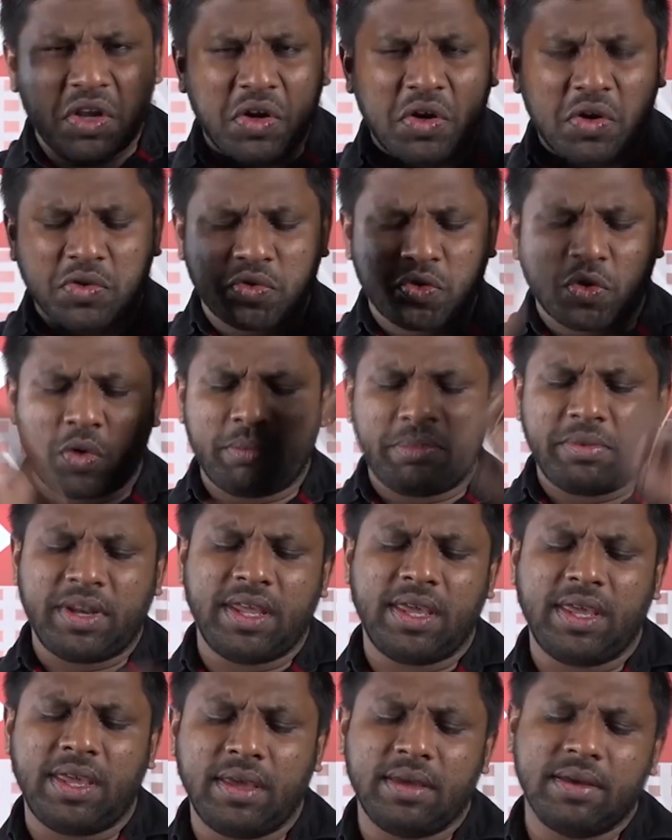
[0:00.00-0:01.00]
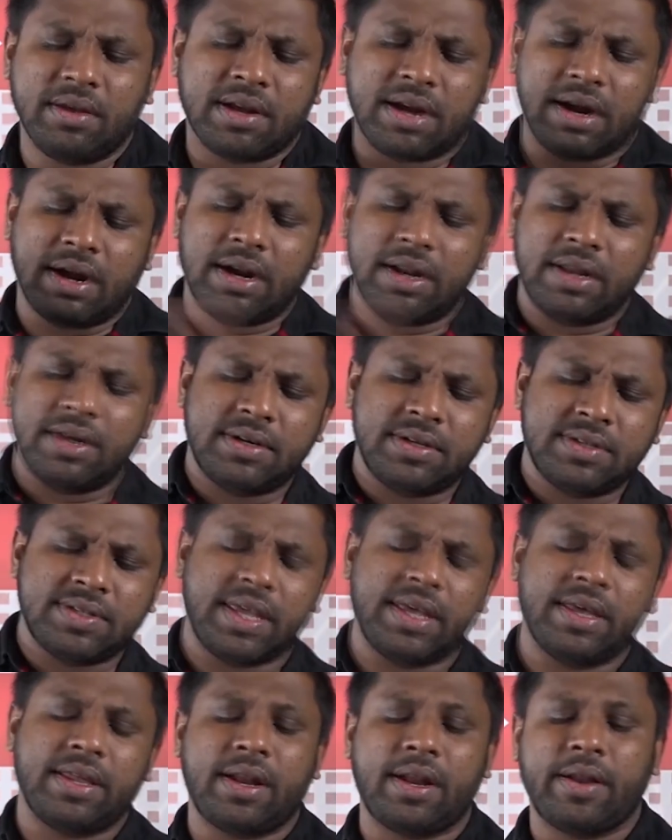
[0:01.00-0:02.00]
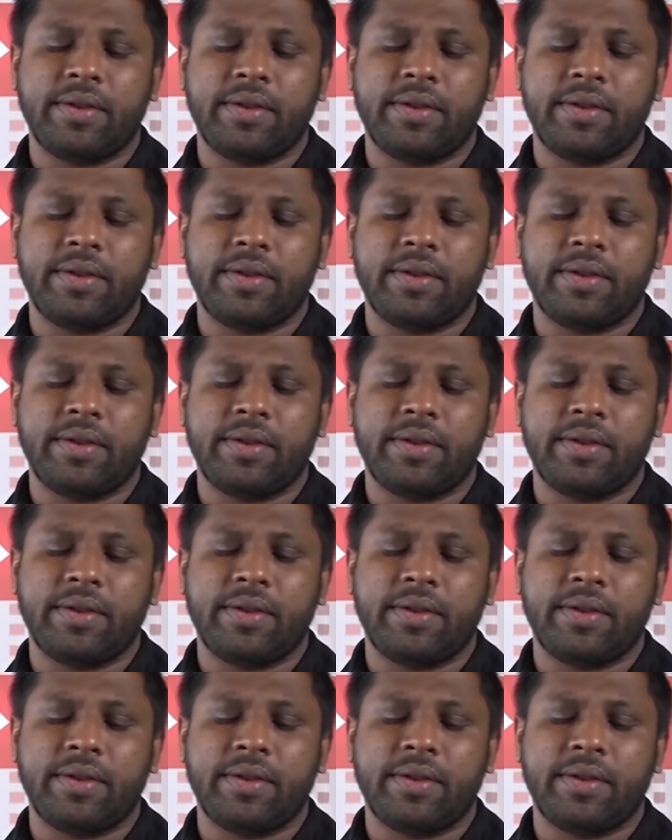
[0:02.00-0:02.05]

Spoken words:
So many colors here and